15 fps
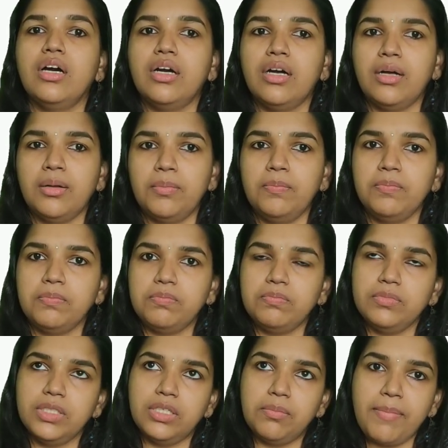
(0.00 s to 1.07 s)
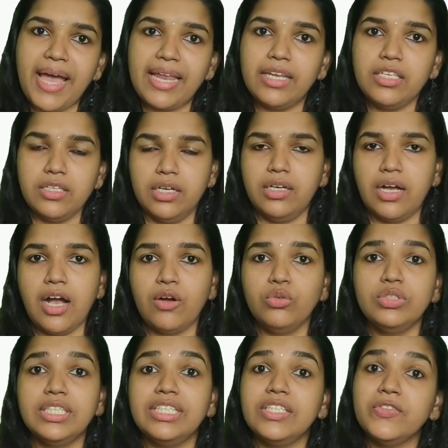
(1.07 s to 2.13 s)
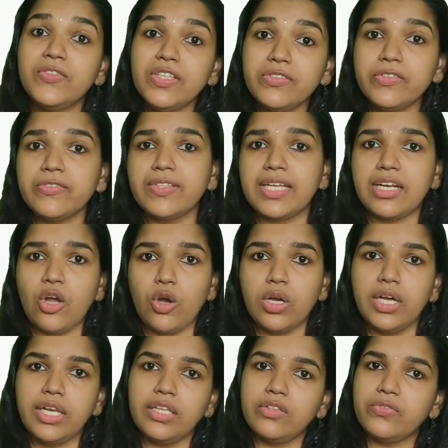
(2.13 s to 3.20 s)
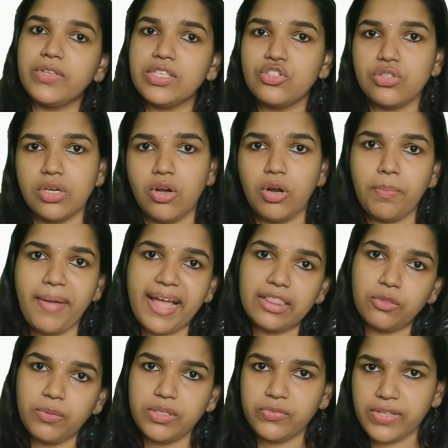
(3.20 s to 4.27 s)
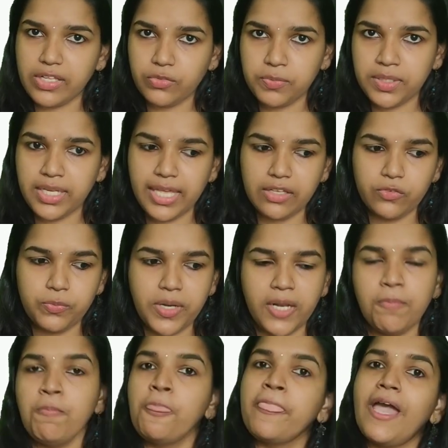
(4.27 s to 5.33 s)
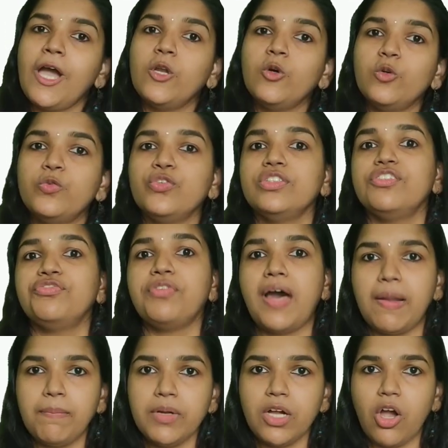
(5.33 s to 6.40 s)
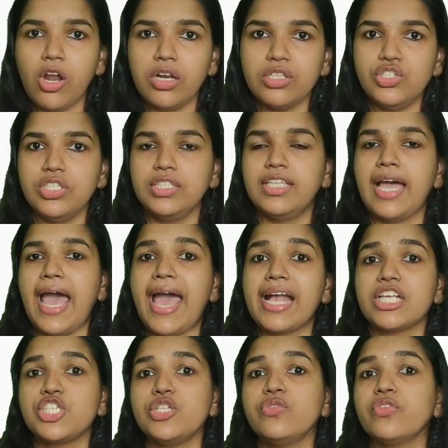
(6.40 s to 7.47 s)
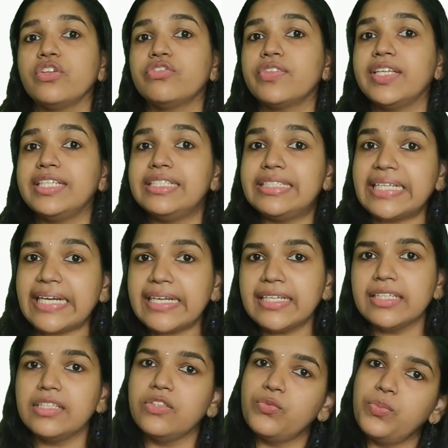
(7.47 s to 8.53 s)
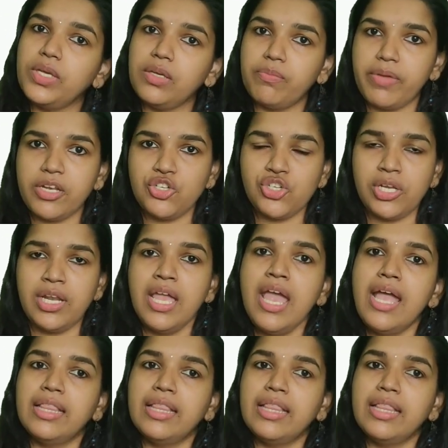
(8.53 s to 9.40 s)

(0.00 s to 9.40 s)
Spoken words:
how the diseases are occurring, such all pathways has been explained, and also the pharmacology, the actions of the drug is being mentioned,